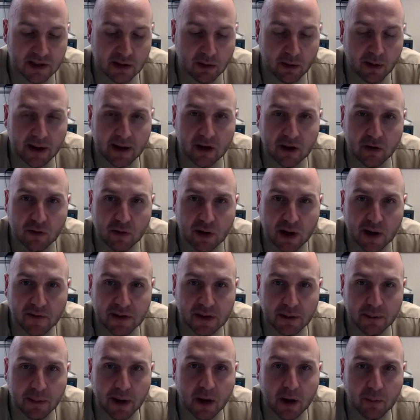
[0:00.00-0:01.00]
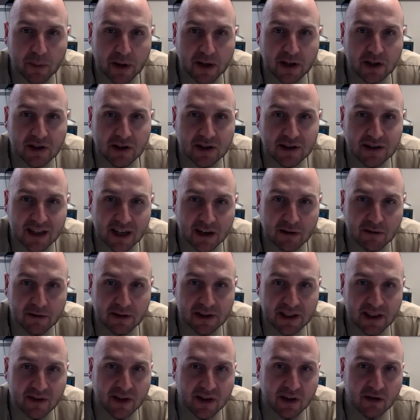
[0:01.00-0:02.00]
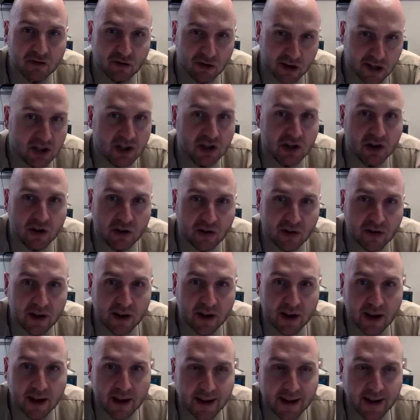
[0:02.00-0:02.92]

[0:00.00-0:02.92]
And so I do have some outpatients that are receiving traditional